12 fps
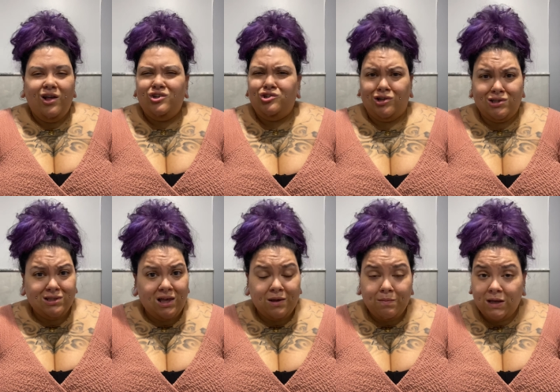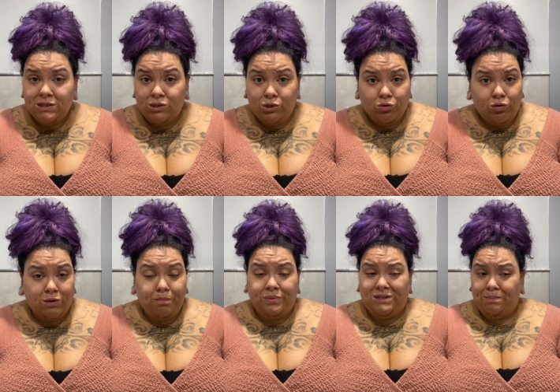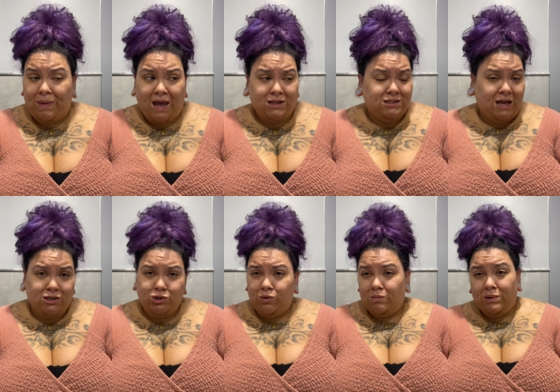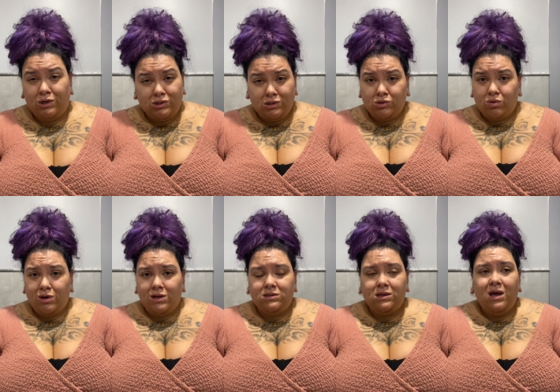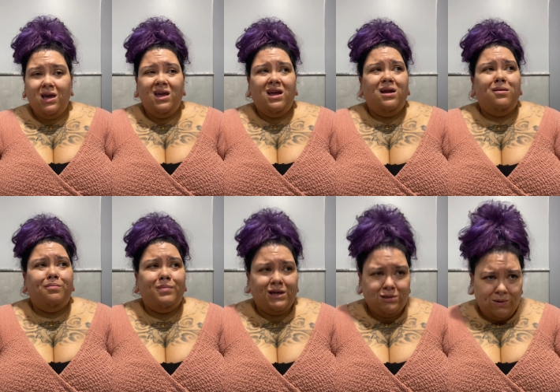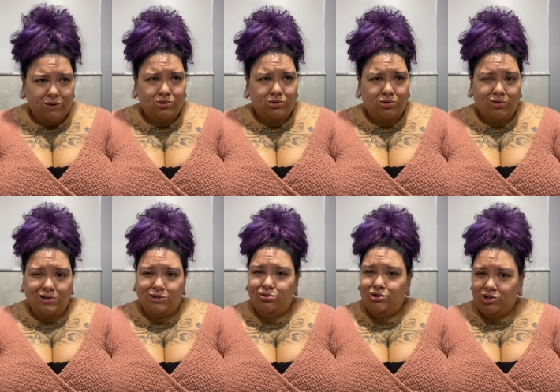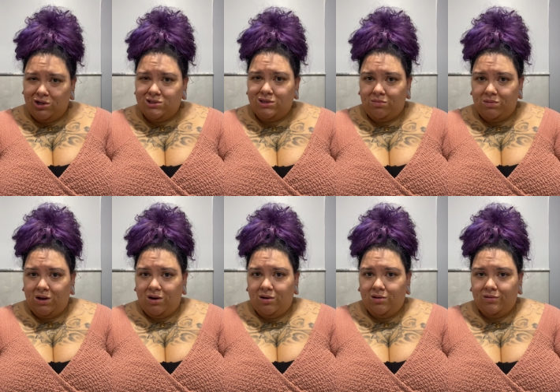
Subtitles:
Just like my New York tattoo and piercing stories, my spiritual stories are just up there.